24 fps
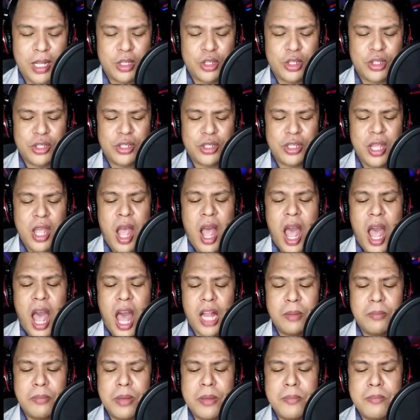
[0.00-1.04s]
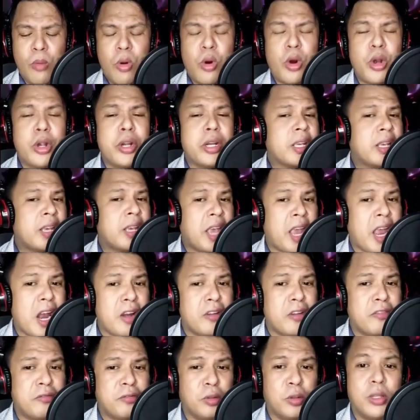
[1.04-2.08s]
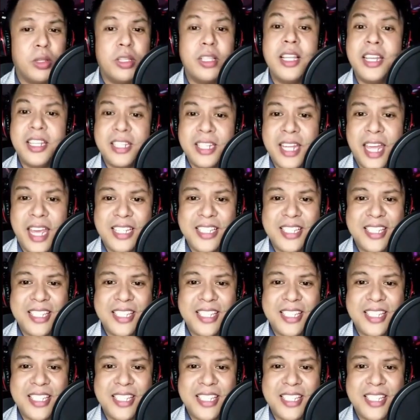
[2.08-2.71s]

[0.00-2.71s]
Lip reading: thank you so much. I'll be more